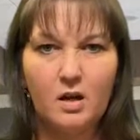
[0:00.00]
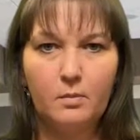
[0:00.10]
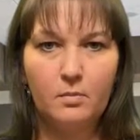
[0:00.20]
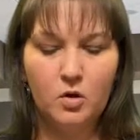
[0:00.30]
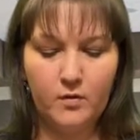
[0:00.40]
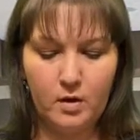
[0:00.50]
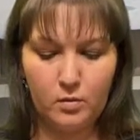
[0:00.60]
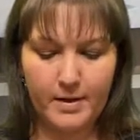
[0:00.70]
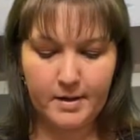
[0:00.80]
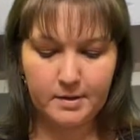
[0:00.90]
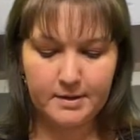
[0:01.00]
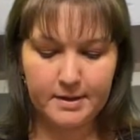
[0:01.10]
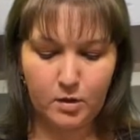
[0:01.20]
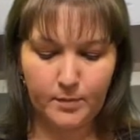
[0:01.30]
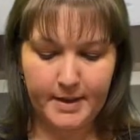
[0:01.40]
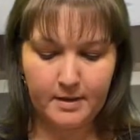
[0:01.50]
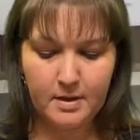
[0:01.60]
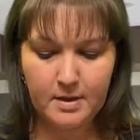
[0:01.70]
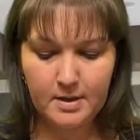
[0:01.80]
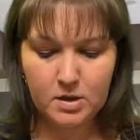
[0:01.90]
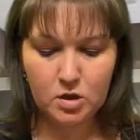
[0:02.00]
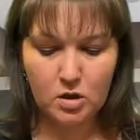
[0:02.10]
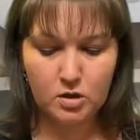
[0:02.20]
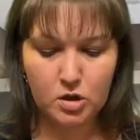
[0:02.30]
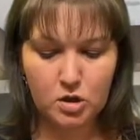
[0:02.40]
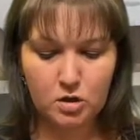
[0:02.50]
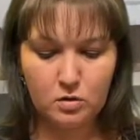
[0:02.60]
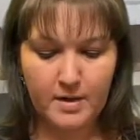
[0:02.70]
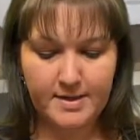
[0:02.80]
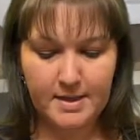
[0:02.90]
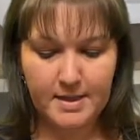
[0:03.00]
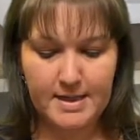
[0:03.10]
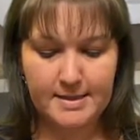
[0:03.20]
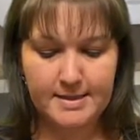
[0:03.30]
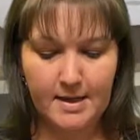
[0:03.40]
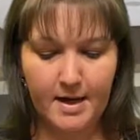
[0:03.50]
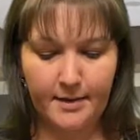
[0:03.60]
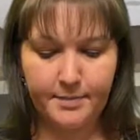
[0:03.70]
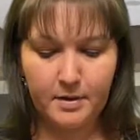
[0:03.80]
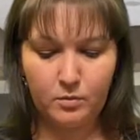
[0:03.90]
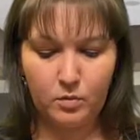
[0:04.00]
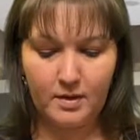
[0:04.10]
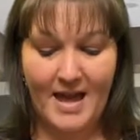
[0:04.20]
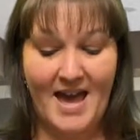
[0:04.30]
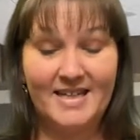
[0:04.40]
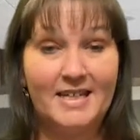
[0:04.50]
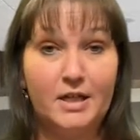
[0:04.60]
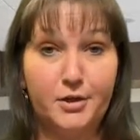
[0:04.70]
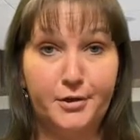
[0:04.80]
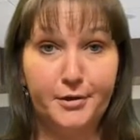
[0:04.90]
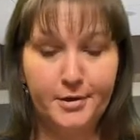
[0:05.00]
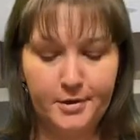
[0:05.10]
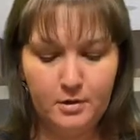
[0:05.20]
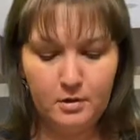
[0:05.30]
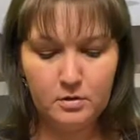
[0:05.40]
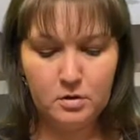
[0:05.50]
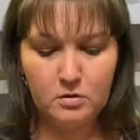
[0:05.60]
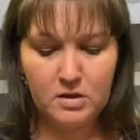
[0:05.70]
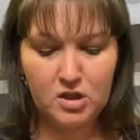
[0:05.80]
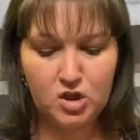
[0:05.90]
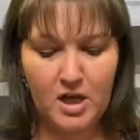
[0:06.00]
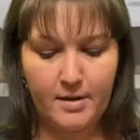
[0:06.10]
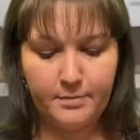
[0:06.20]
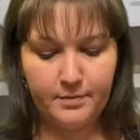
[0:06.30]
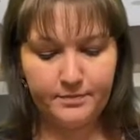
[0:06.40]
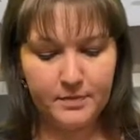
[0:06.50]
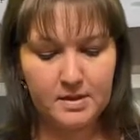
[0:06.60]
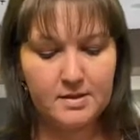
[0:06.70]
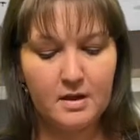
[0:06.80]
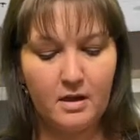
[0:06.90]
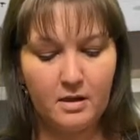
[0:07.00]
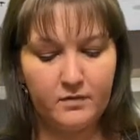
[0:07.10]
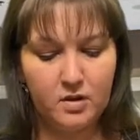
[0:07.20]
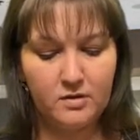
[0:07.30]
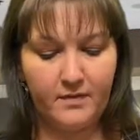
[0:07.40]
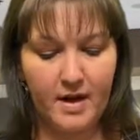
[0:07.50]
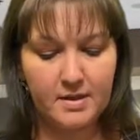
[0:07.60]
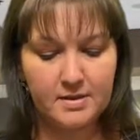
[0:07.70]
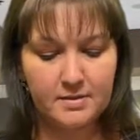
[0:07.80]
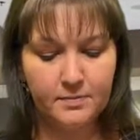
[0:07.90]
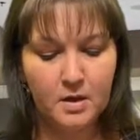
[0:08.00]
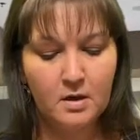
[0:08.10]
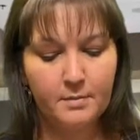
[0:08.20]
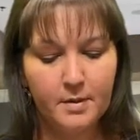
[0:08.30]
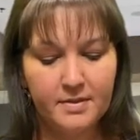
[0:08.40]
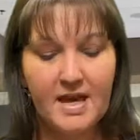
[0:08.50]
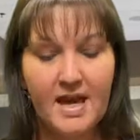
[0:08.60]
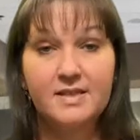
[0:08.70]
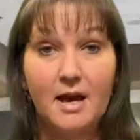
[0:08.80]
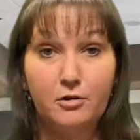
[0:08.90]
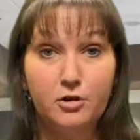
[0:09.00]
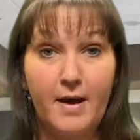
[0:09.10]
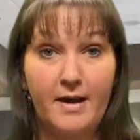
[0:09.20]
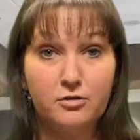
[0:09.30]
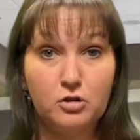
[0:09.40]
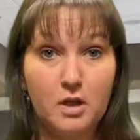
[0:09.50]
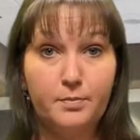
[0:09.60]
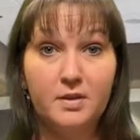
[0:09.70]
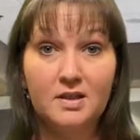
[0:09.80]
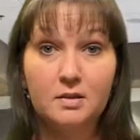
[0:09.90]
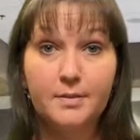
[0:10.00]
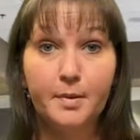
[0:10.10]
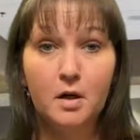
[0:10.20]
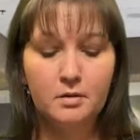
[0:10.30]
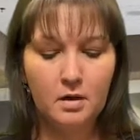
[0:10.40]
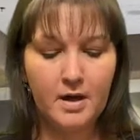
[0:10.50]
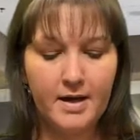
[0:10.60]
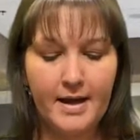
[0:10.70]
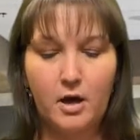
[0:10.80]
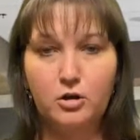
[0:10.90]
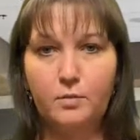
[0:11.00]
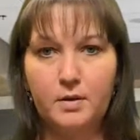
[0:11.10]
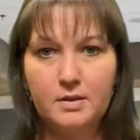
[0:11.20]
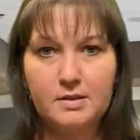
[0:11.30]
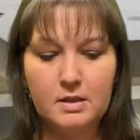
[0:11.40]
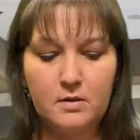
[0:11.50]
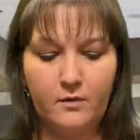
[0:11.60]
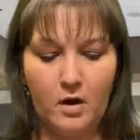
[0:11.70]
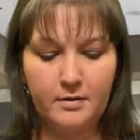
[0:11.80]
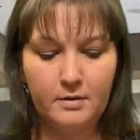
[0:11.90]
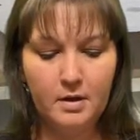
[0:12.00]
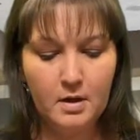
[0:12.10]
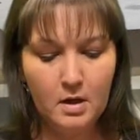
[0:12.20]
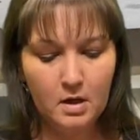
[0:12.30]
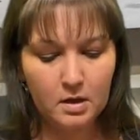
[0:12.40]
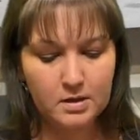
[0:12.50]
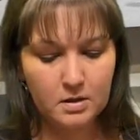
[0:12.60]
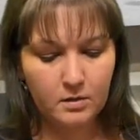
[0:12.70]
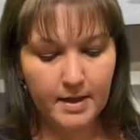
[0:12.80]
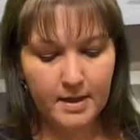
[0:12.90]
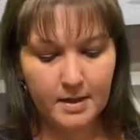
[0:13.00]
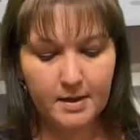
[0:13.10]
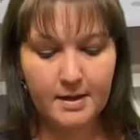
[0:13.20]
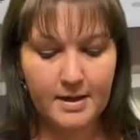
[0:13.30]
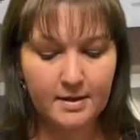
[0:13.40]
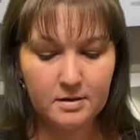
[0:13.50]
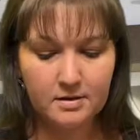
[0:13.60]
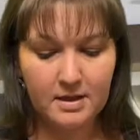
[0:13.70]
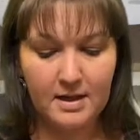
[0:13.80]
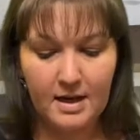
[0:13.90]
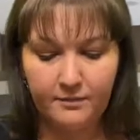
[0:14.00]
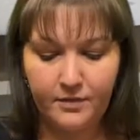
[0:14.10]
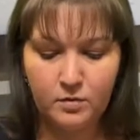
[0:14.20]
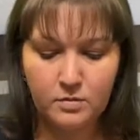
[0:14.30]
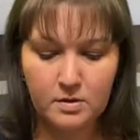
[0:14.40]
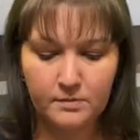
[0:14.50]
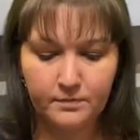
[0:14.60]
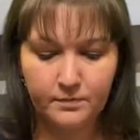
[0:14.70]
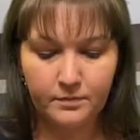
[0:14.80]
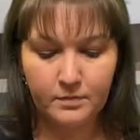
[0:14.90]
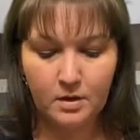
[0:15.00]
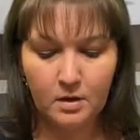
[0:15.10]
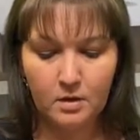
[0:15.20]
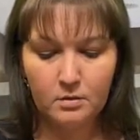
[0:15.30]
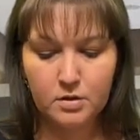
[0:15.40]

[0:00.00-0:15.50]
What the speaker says: You just got to kind of move it around a little bit. It starts to, as it heats up, it will adhere to the shape and style of your device. But that's how you actually put the clip on and how you put the sleeve on. Let's go ahead and connect the headphones.